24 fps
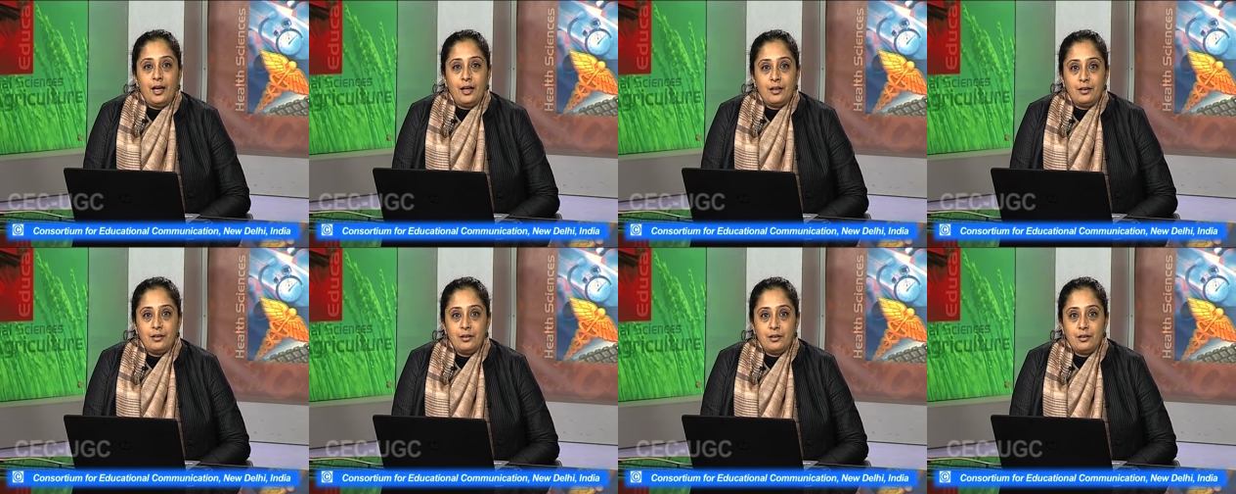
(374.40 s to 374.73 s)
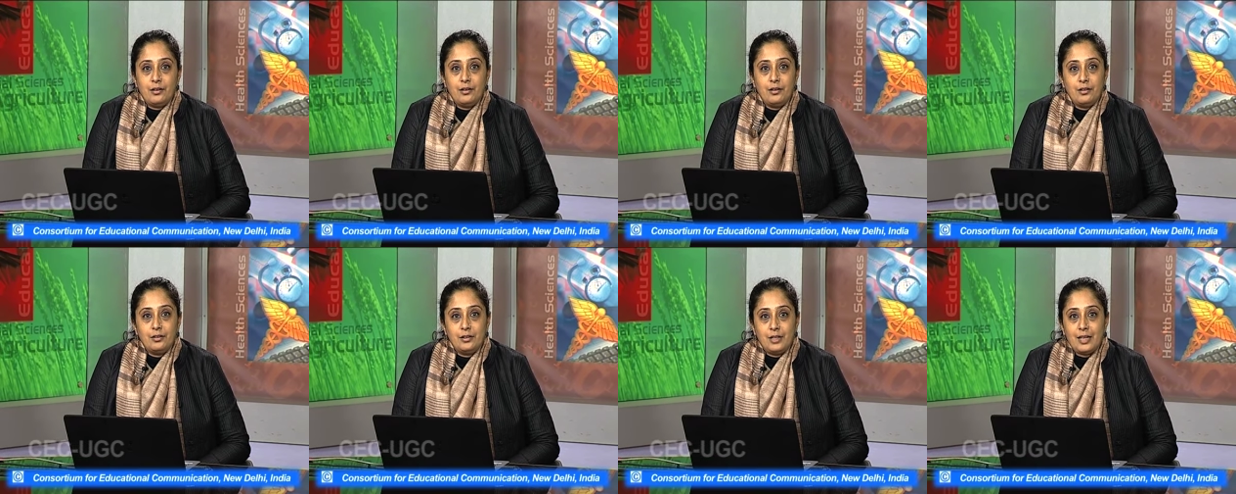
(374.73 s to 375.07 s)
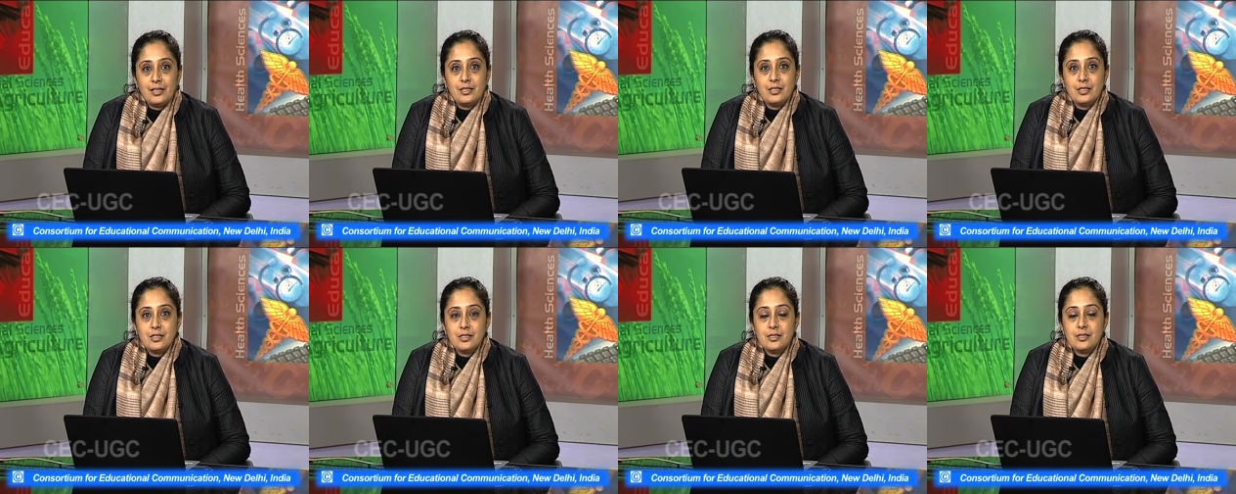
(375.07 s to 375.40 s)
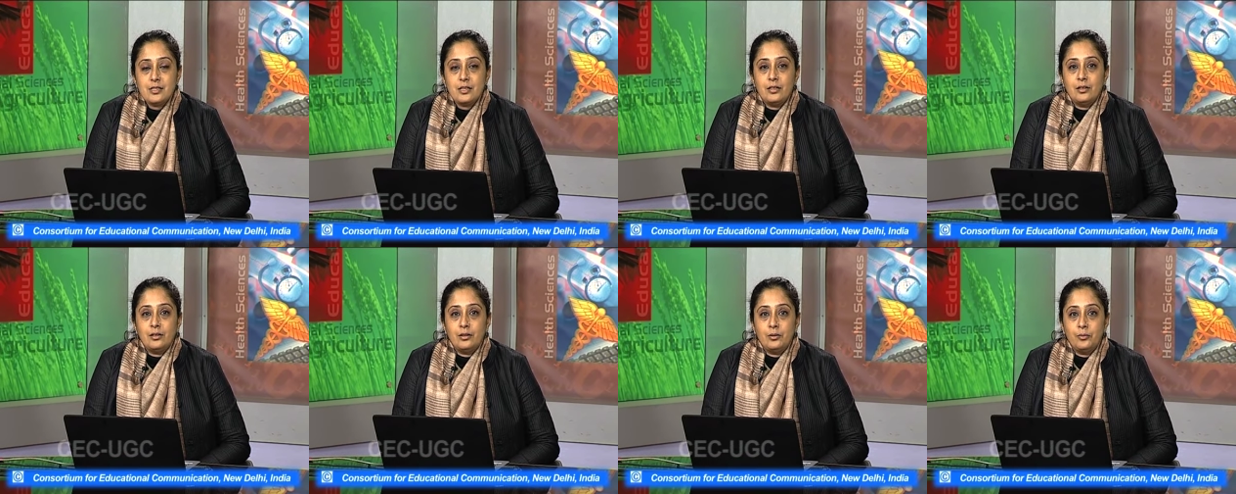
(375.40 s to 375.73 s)
And uh, that
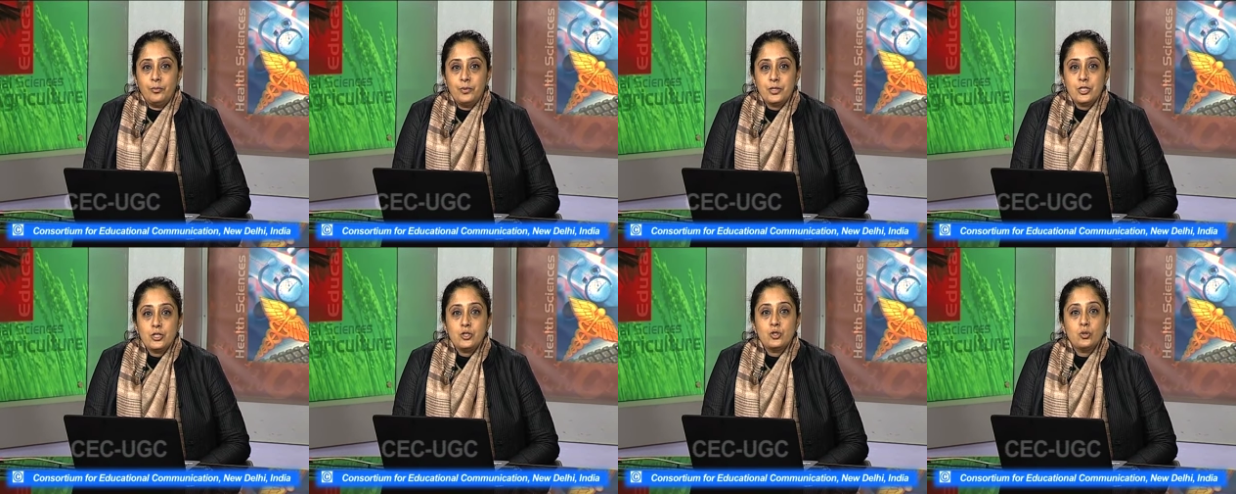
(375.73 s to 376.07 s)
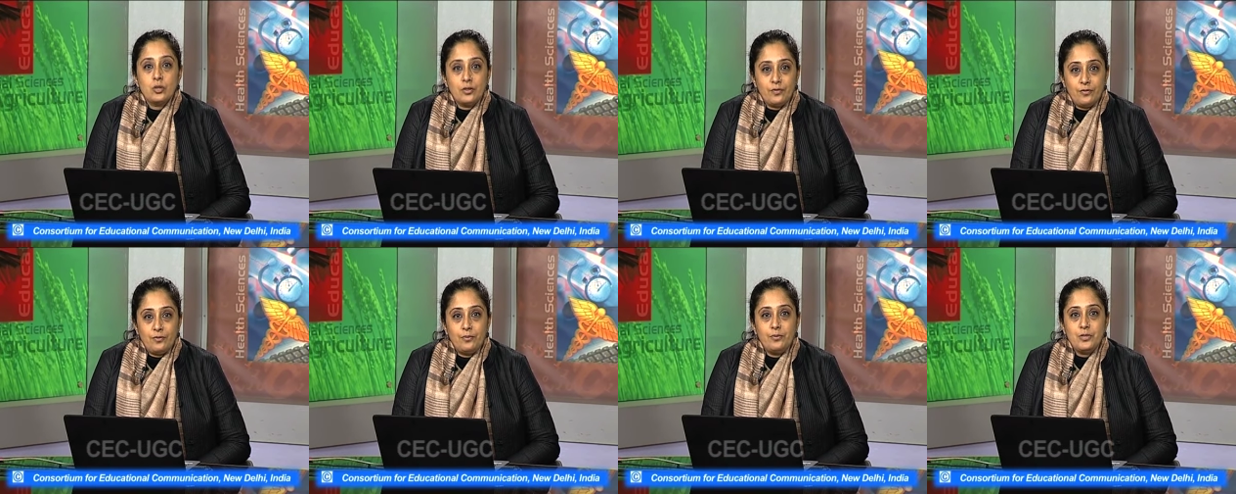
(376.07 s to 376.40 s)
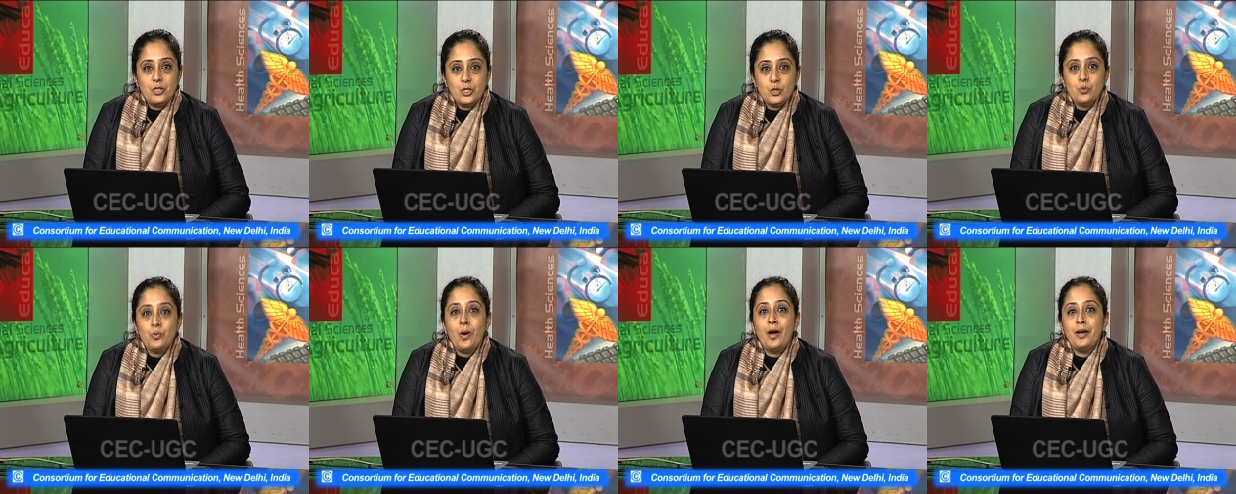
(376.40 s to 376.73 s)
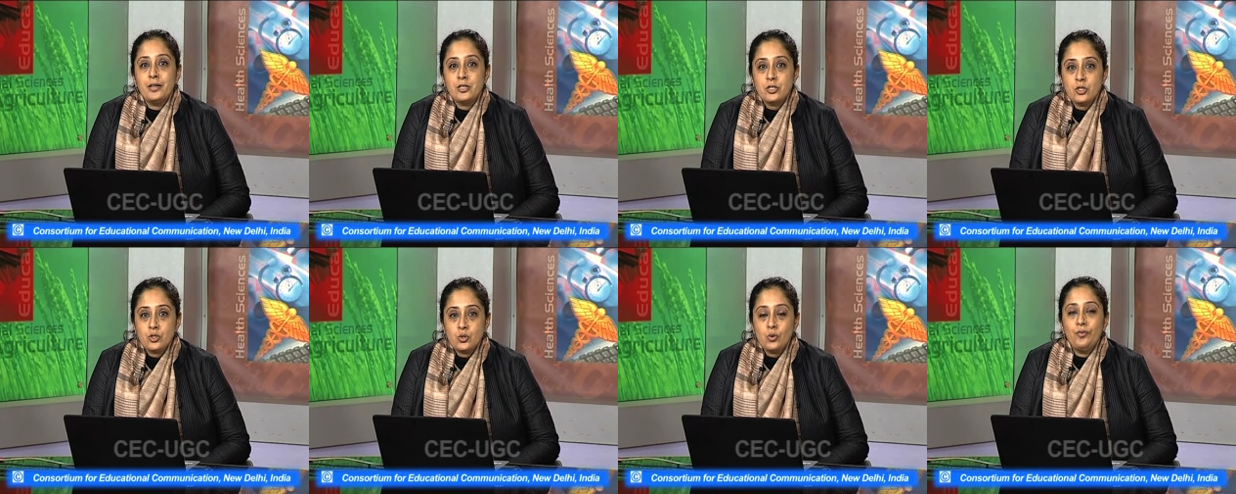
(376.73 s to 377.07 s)
is, uh, which is, which is
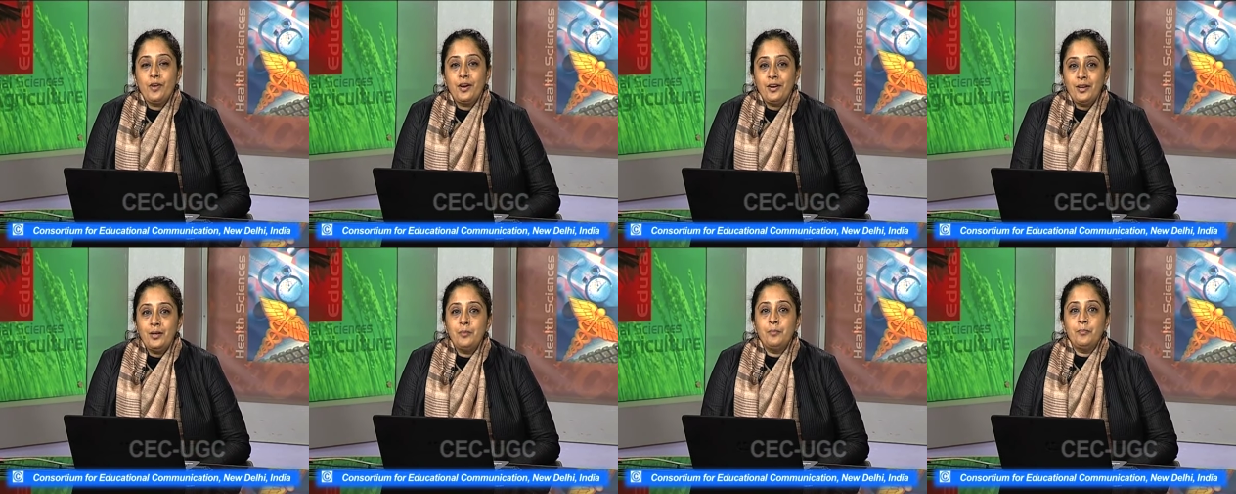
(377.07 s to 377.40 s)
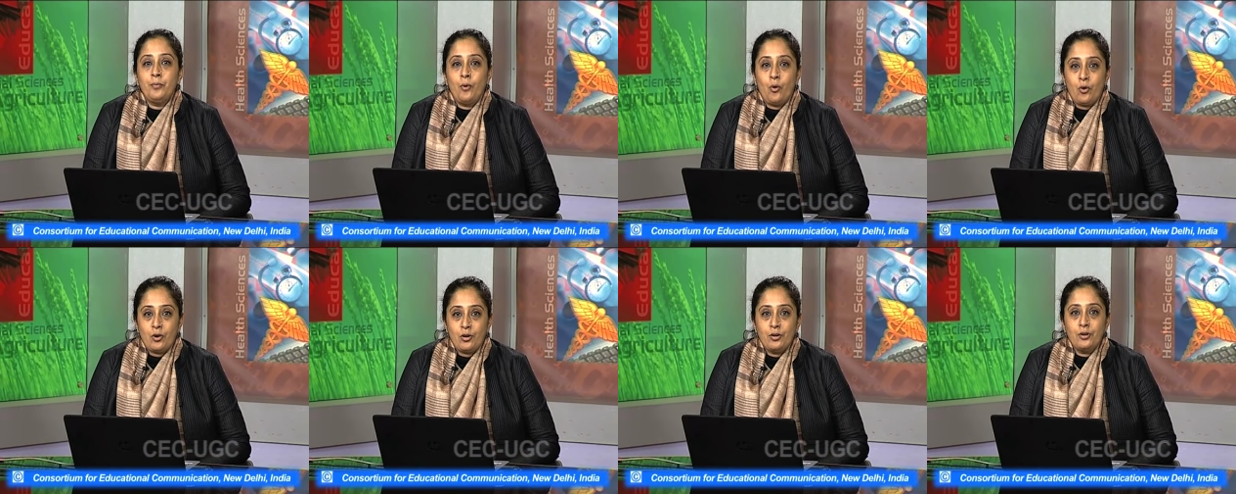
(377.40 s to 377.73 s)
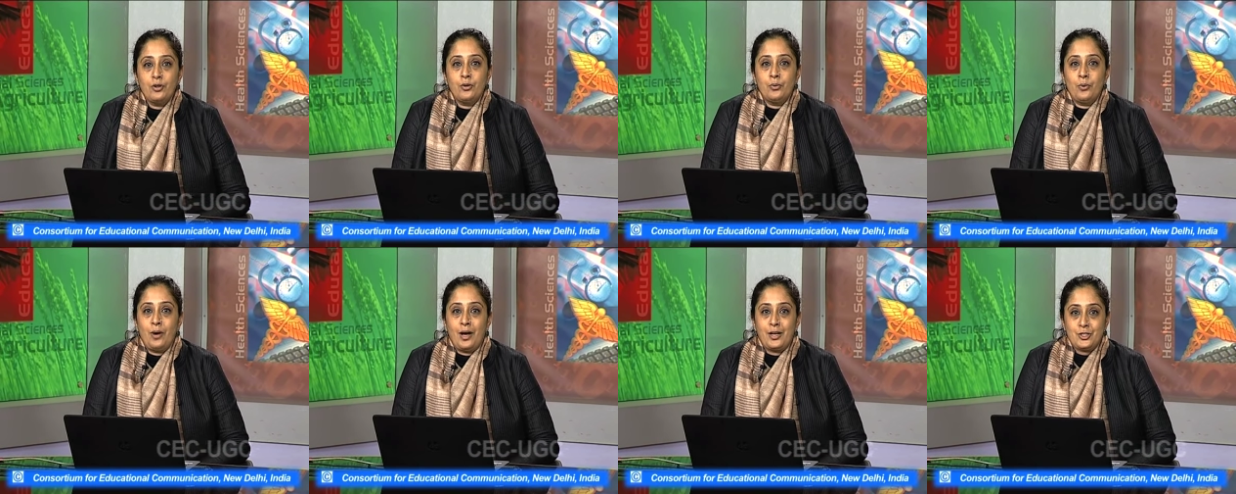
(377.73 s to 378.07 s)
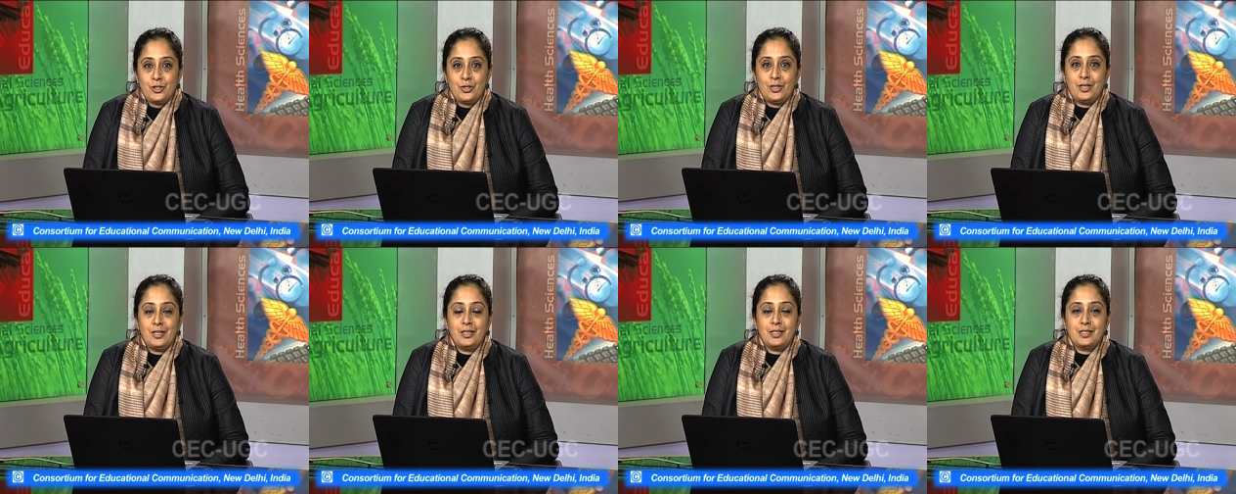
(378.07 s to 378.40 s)
why it is so very important to
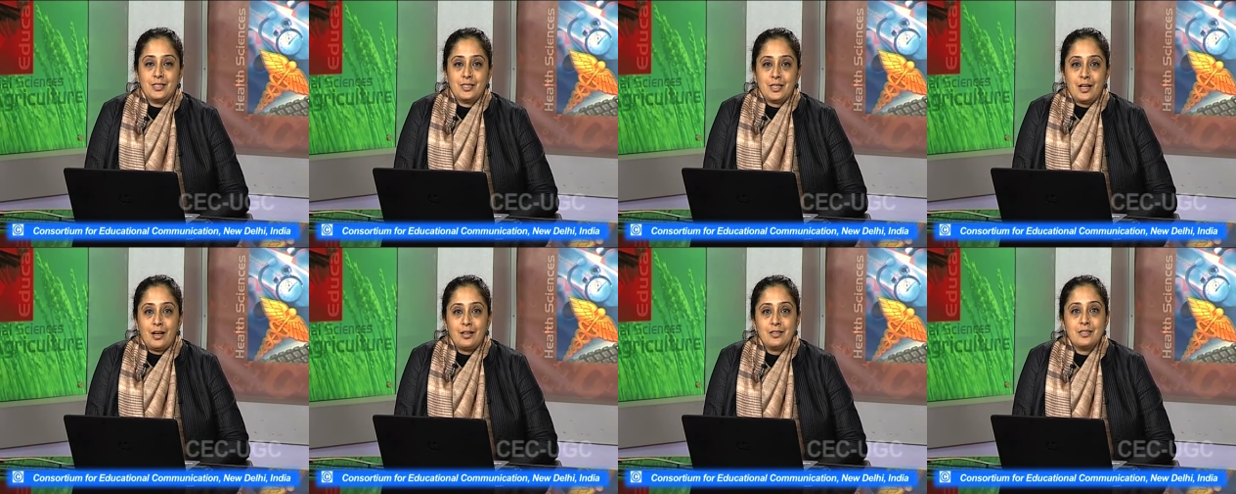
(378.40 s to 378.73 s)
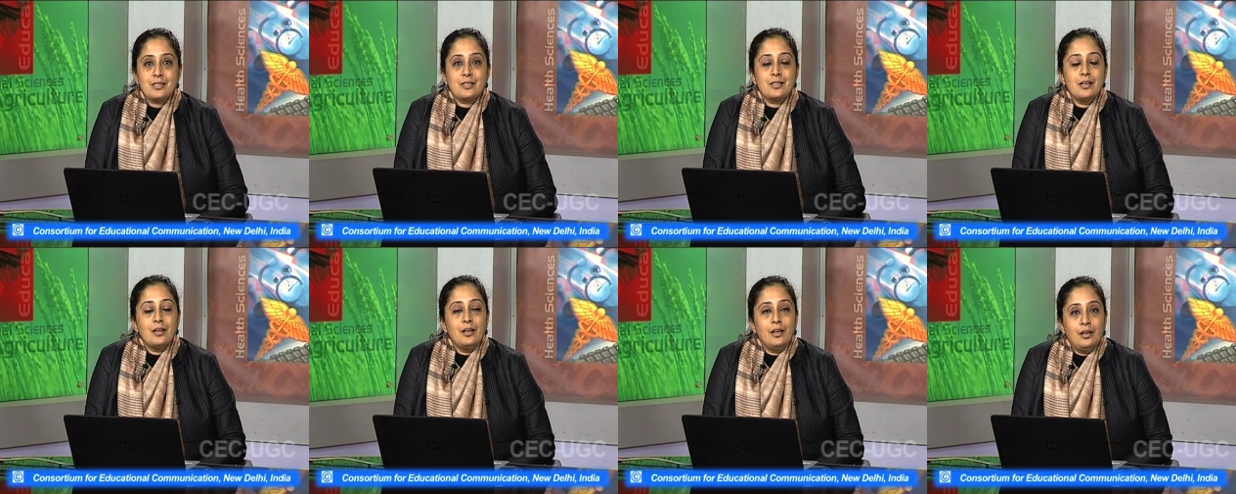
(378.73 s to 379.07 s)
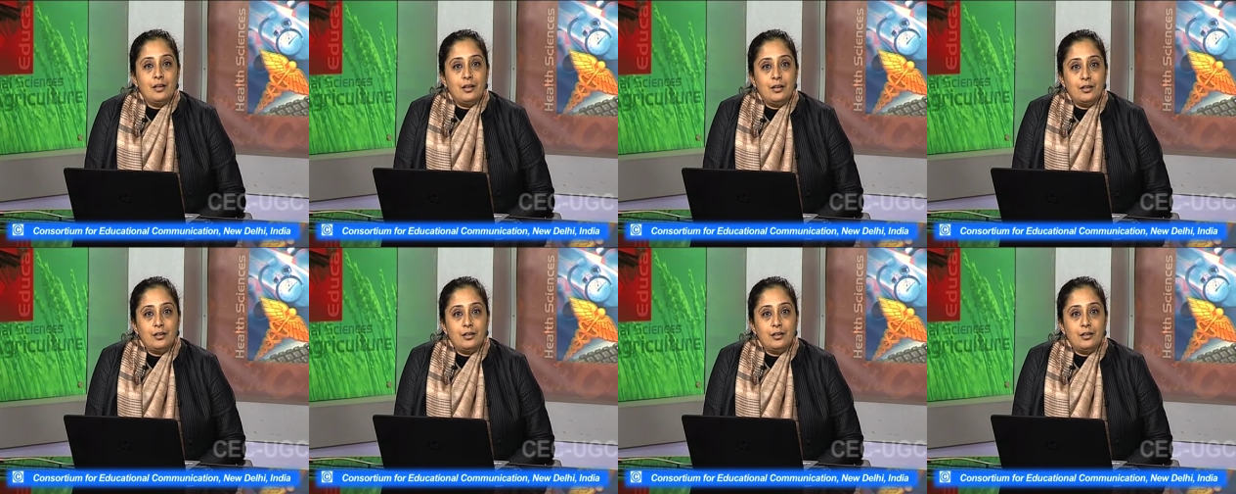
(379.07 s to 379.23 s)
actually discuss